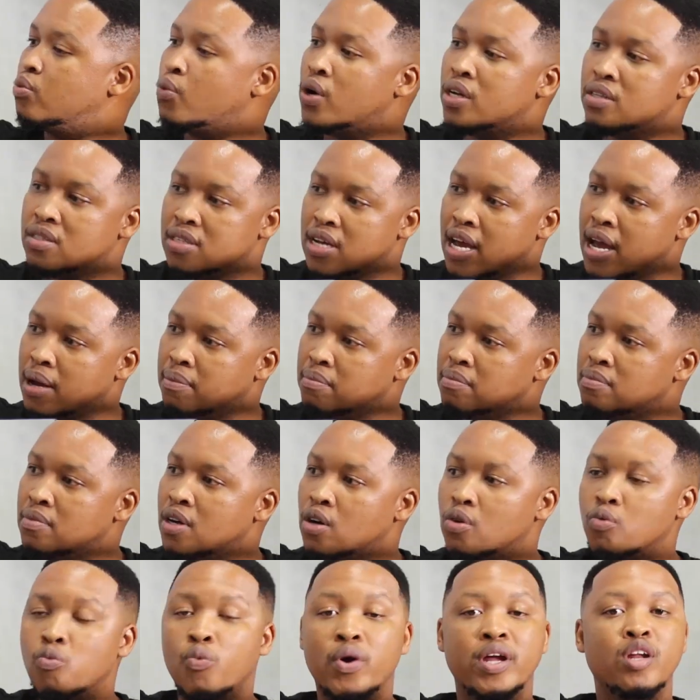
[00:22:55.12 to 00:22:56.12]
West Ham,
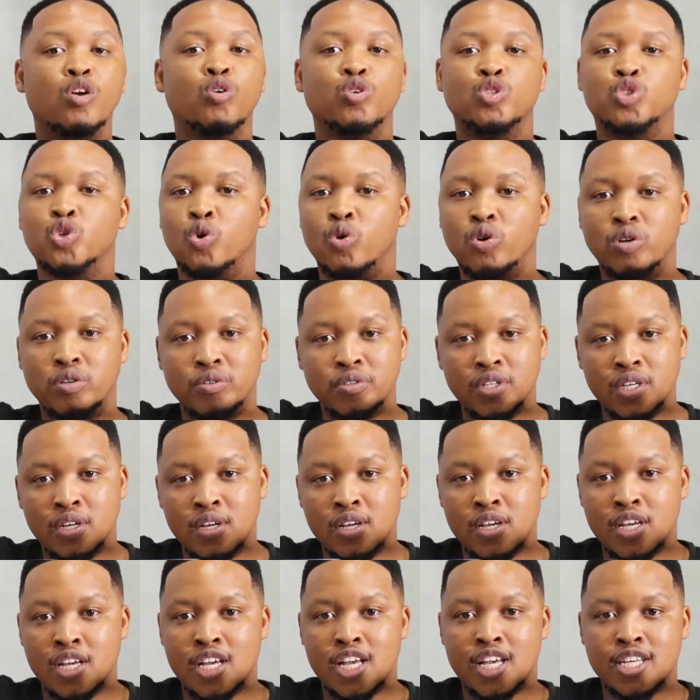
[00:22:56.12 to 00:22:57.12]
win or draw.
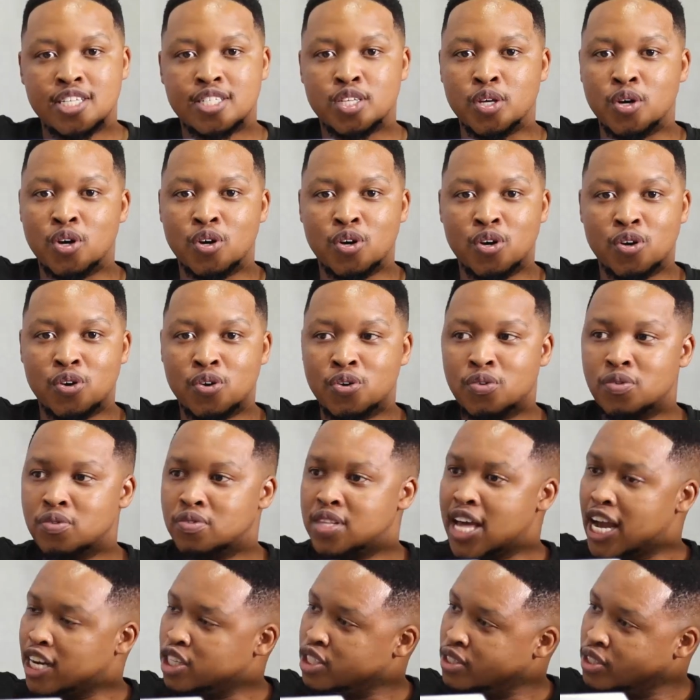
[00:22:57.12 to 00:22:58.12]
So
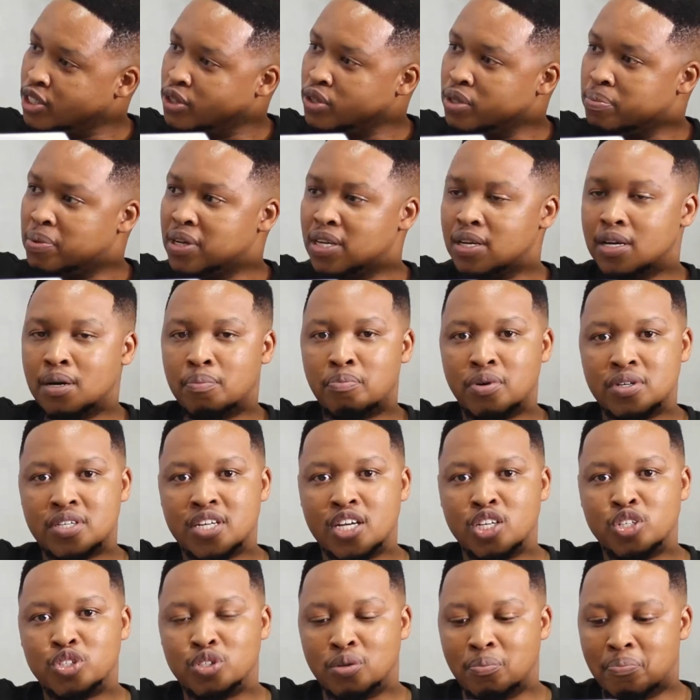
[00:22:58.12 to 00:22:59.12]
that could be a
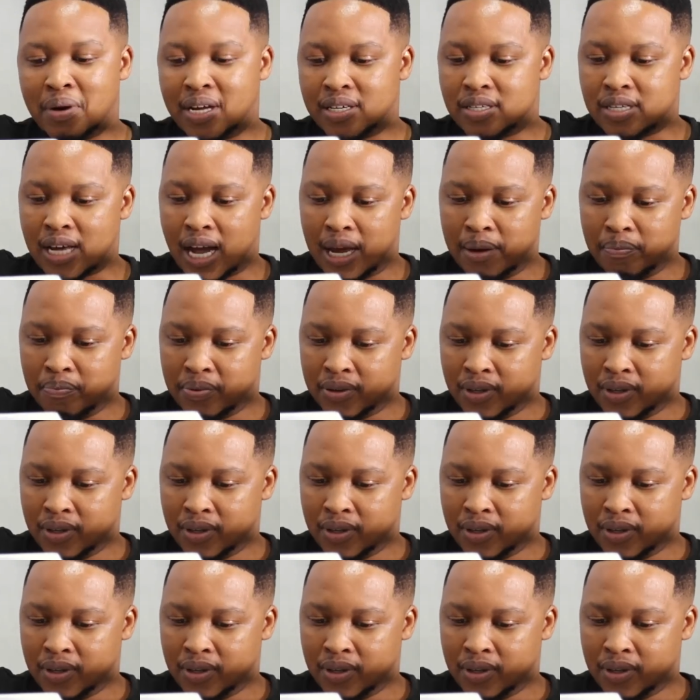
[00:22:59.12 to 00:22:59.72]
potential bet type.